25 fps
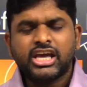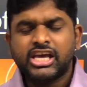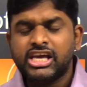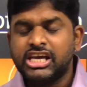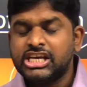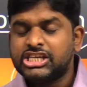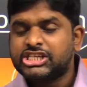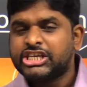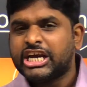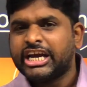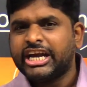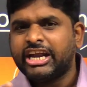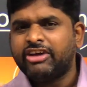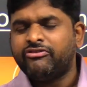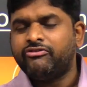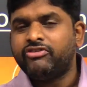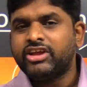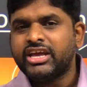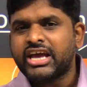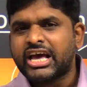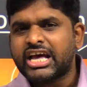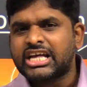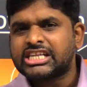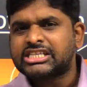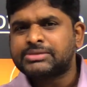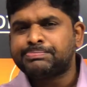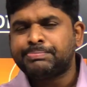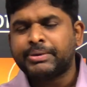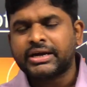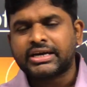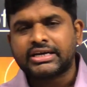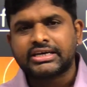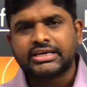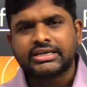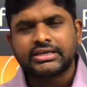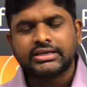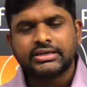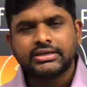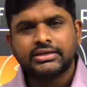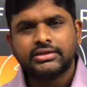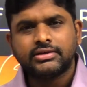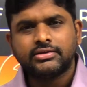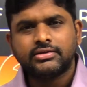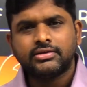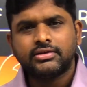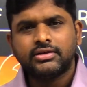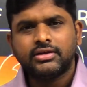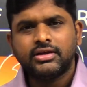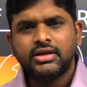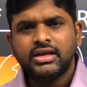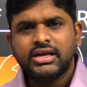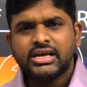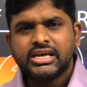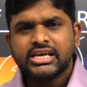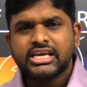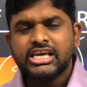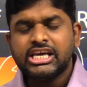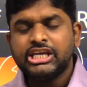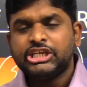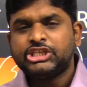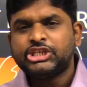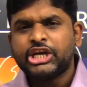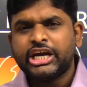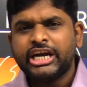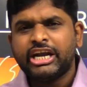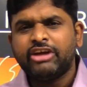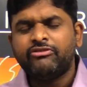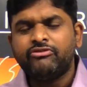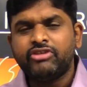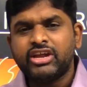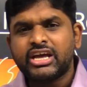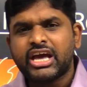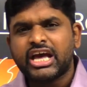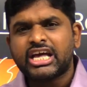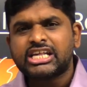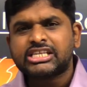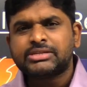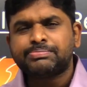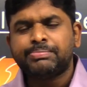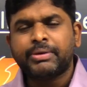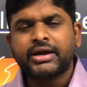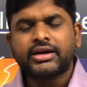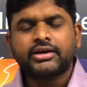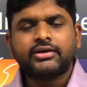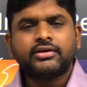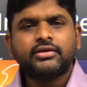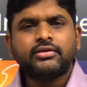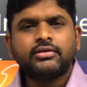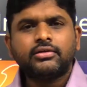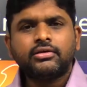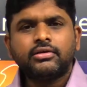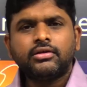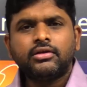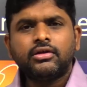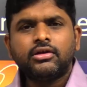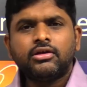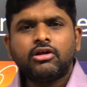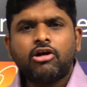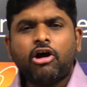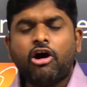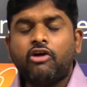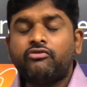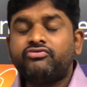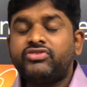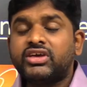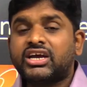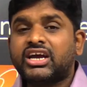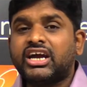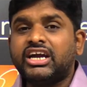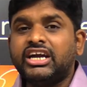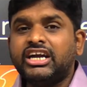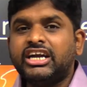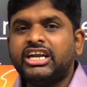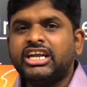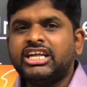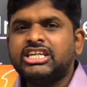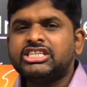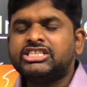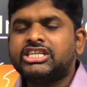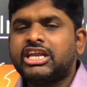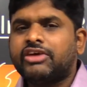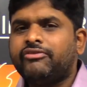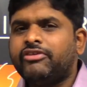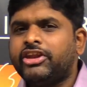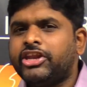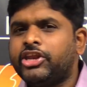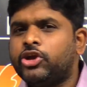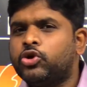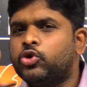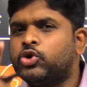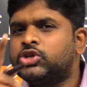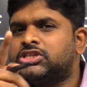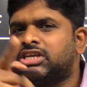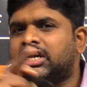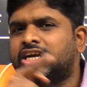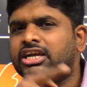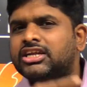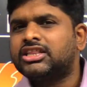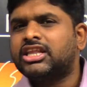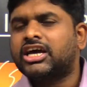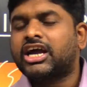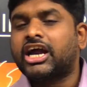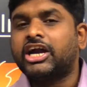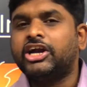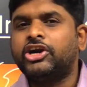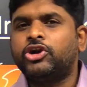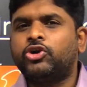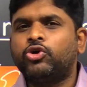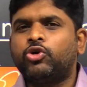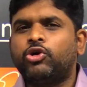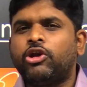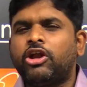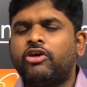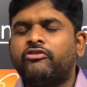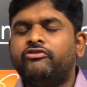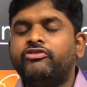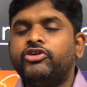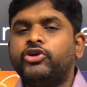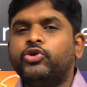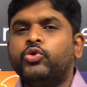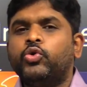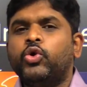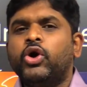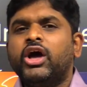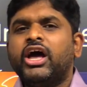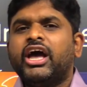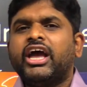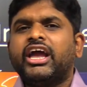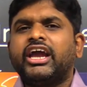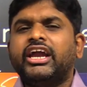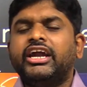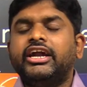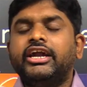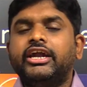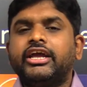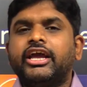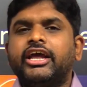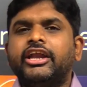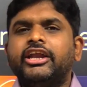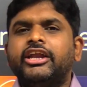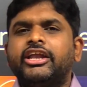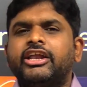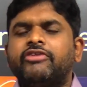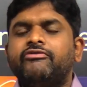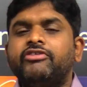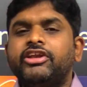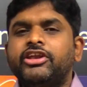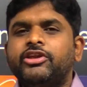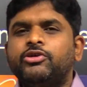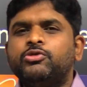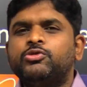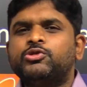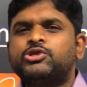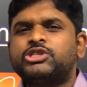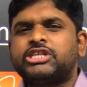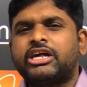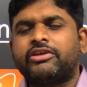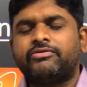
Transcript: each and every aspect, each and every aspect of the country's revenue is under the control of you, Indian Revenue